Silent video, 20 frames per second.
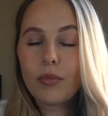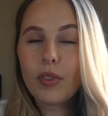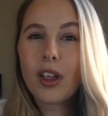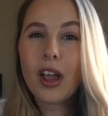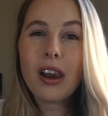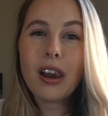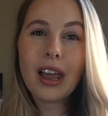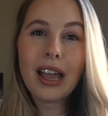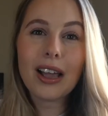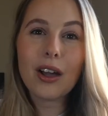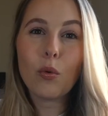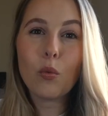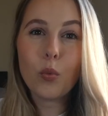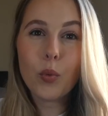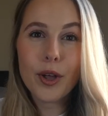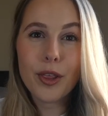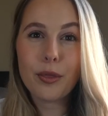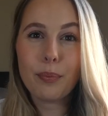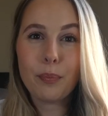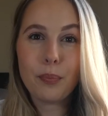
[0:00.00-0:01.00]
Like,
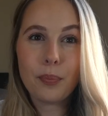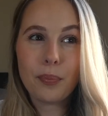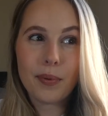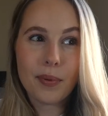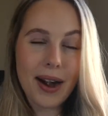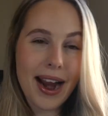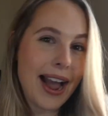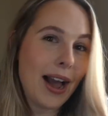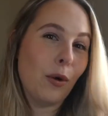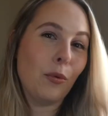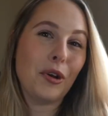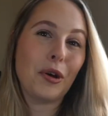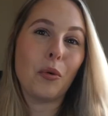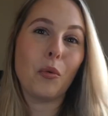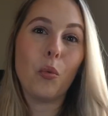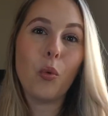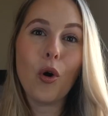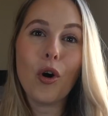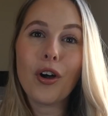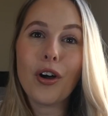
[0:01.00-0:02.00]
with brown, like,
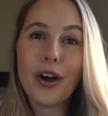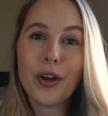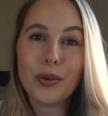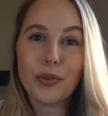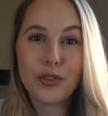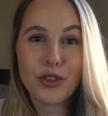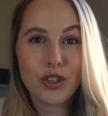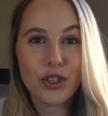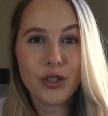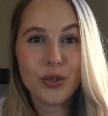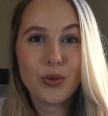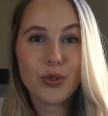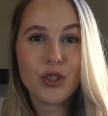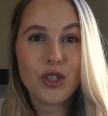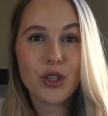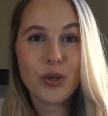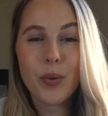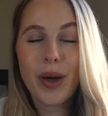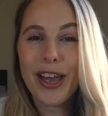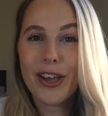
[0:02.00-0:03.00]
what kind of shoes
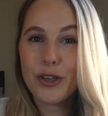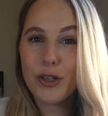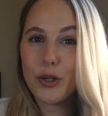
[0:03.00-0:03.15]
do you wear?